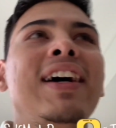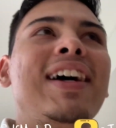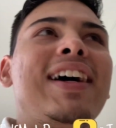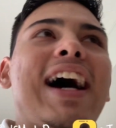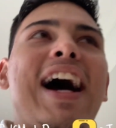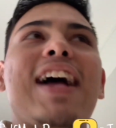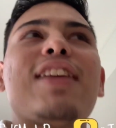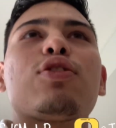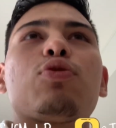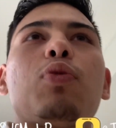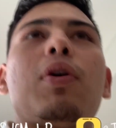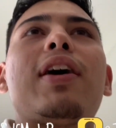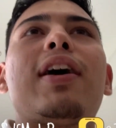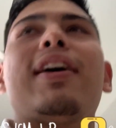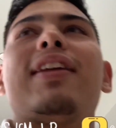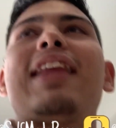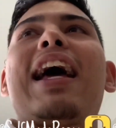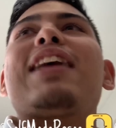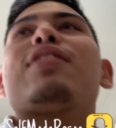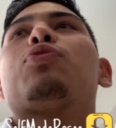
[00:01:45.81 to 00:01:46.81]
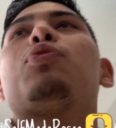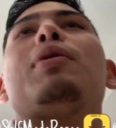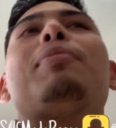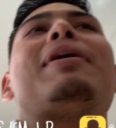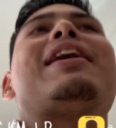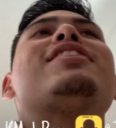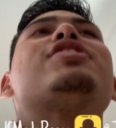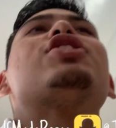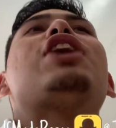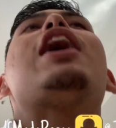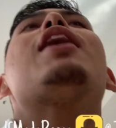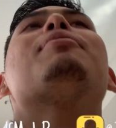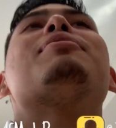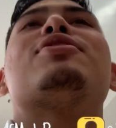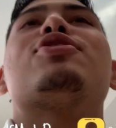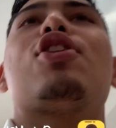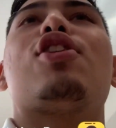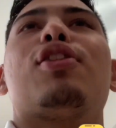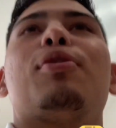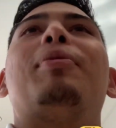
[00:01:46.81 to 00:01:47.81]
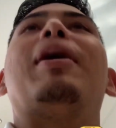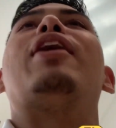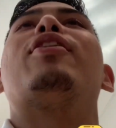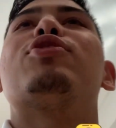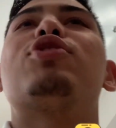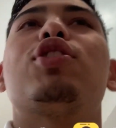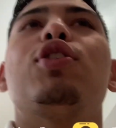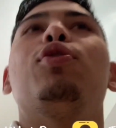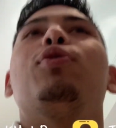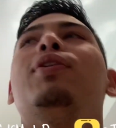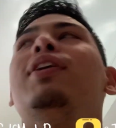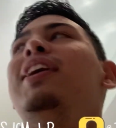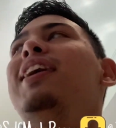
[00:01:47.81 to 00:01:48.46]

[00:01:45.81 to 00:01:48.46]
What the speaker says: That's what my job is all about too.